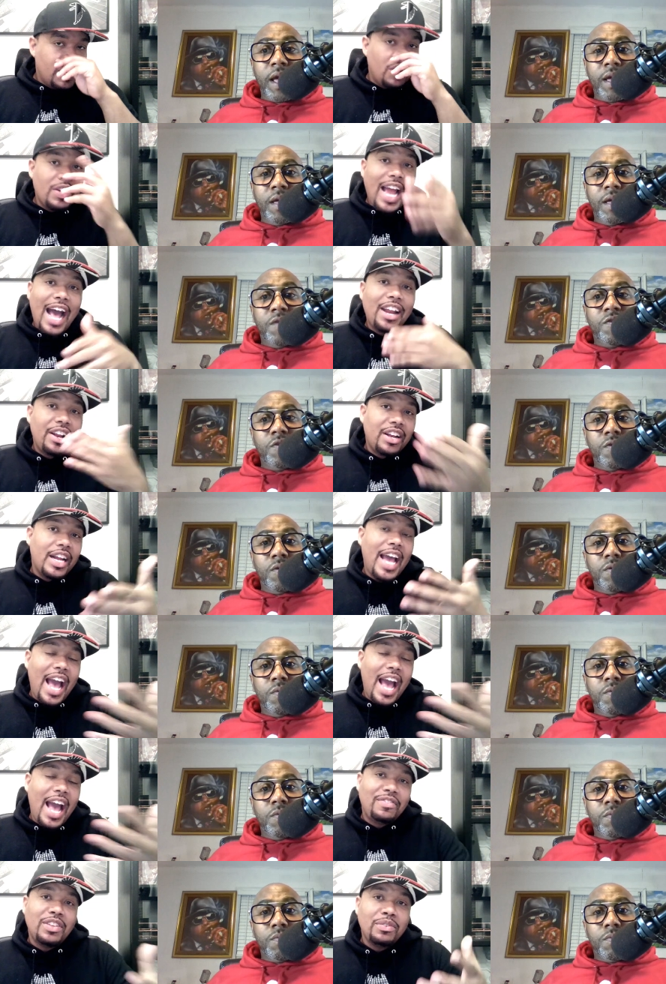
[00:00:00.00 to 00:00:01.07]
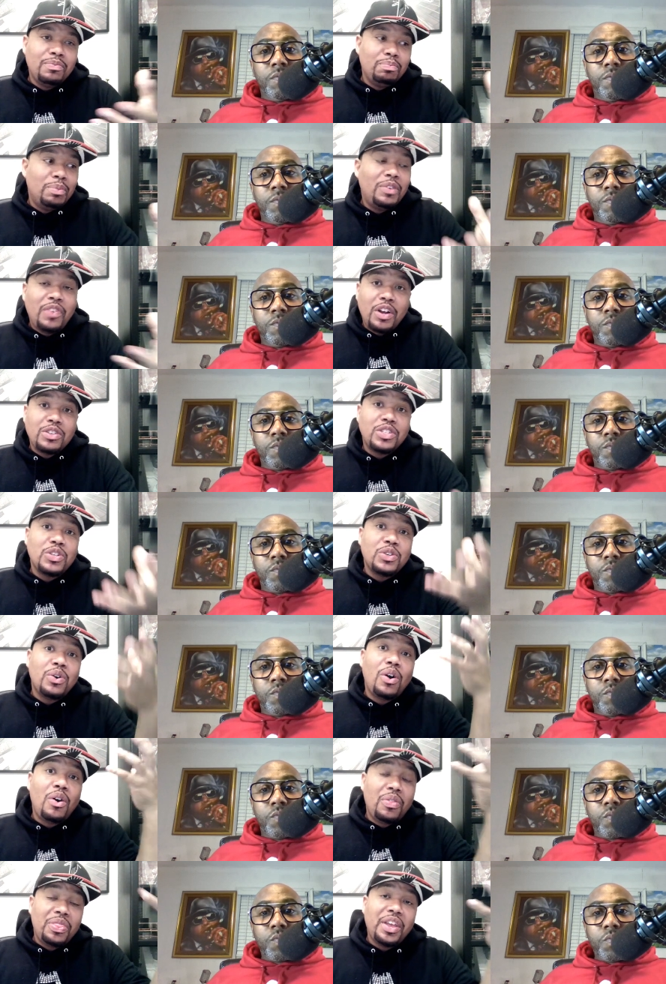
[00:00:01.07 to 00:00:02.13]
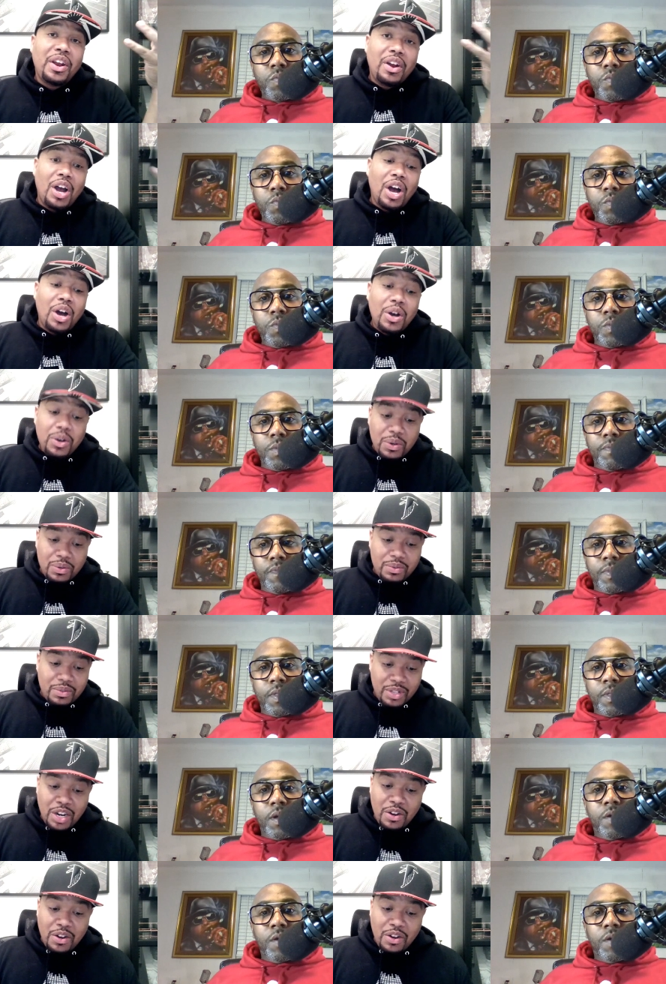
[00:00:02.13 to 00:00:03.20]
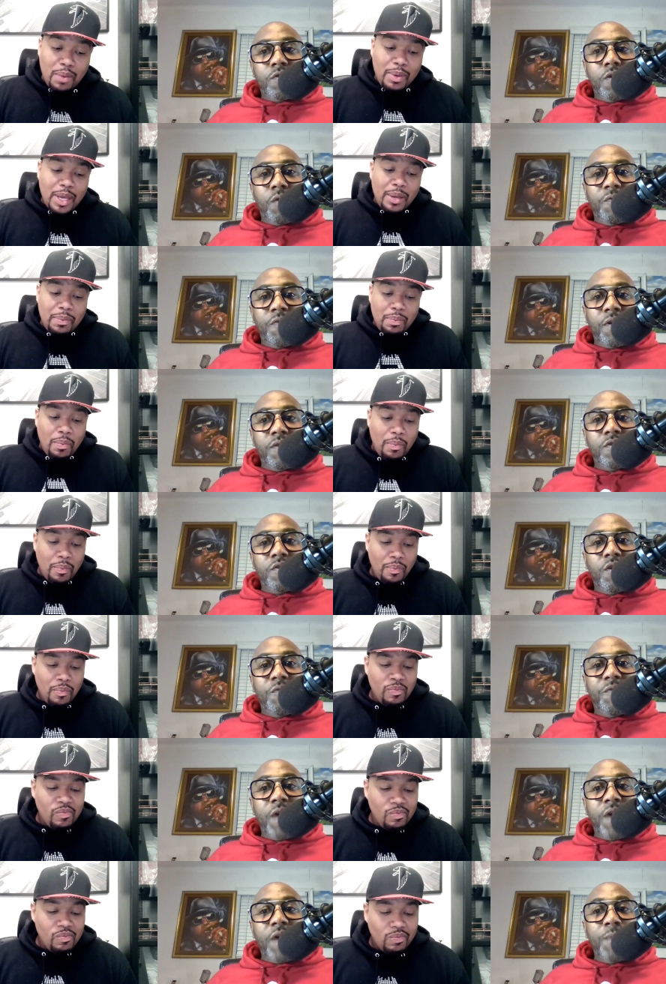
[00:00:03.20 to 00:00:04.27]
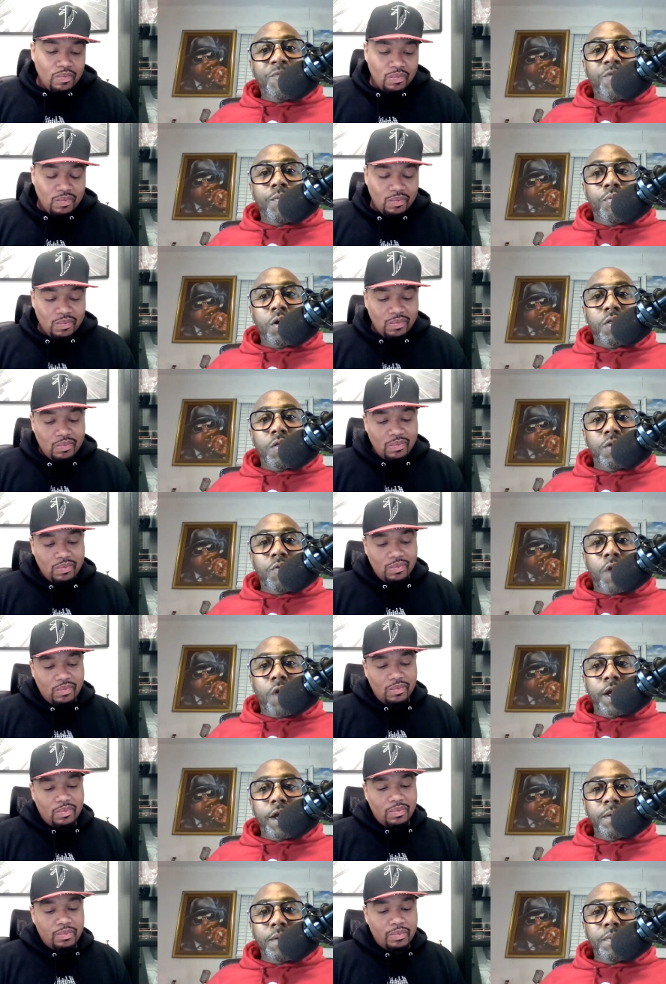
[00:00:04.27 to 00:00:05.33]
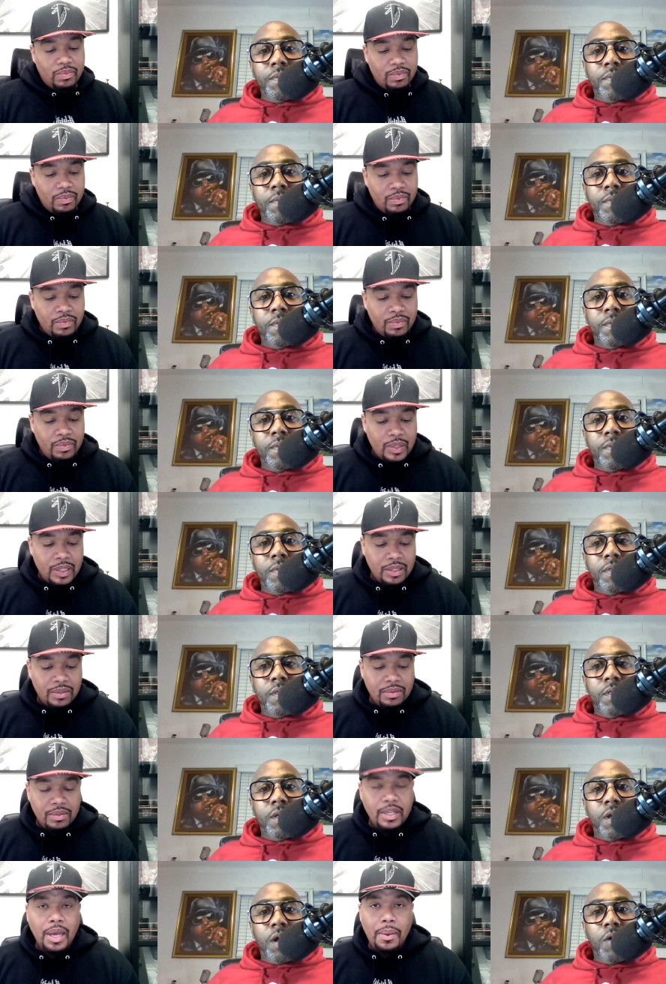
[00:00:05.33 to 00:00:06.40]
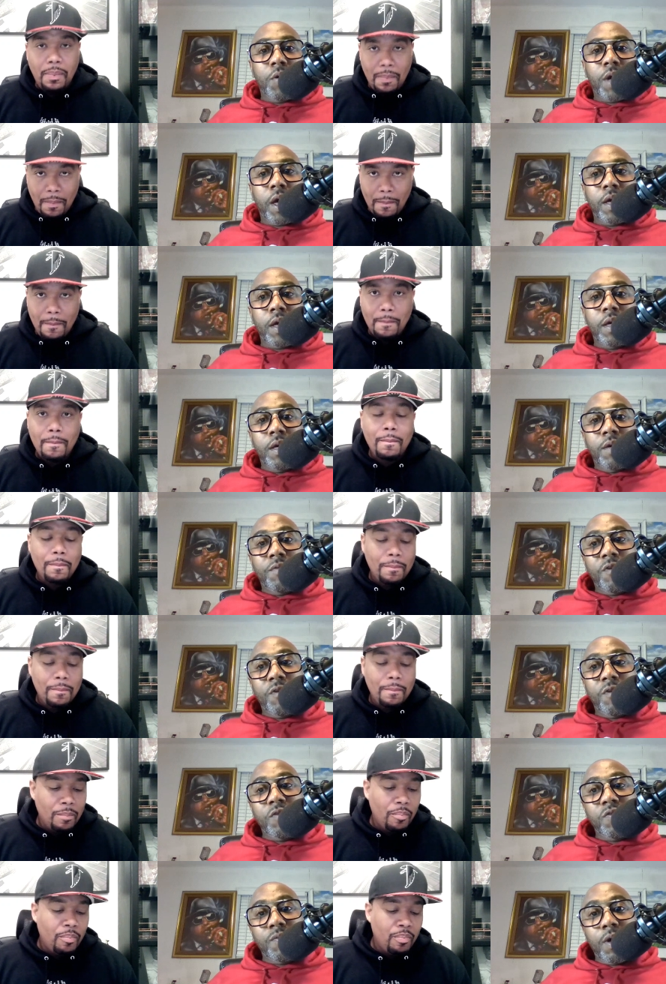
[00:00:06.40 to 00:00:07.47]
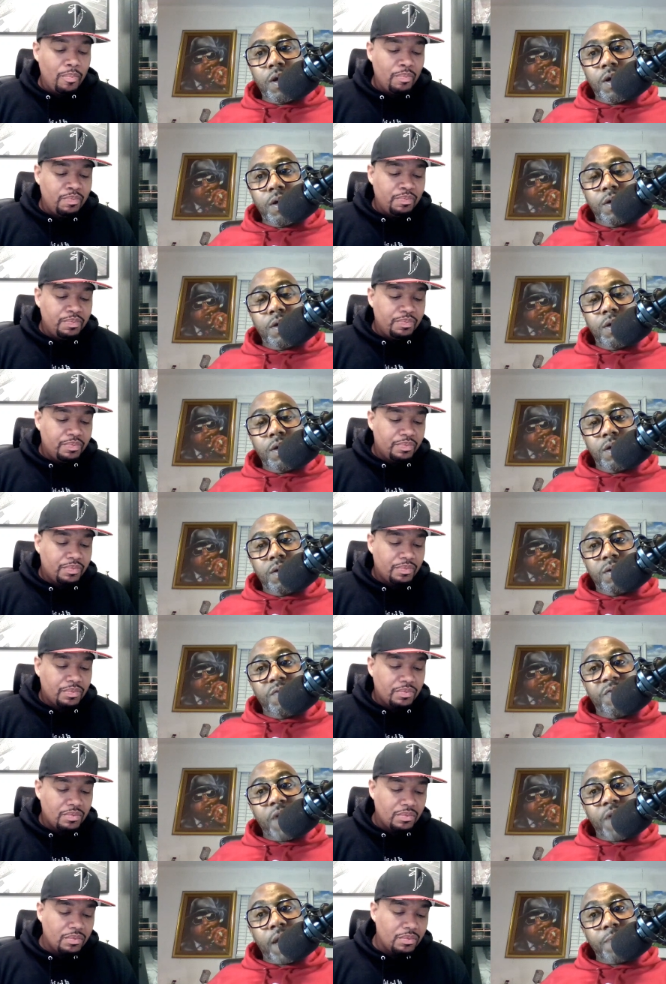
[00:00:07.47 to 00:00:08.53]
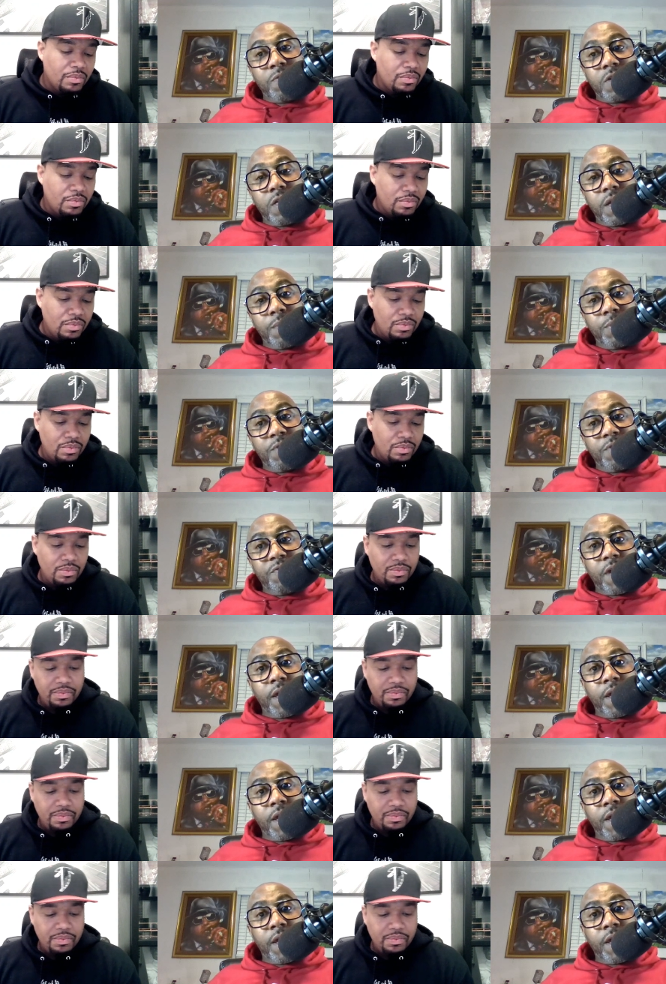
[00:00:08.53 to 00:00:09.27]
Speaker 1: So like, now they're gonna have to be versatile on their own. You know what I mean?
Speaker 2: So, so, Fab from Brooklyn, right? Yeah. Okay. First of all, Fab's claim to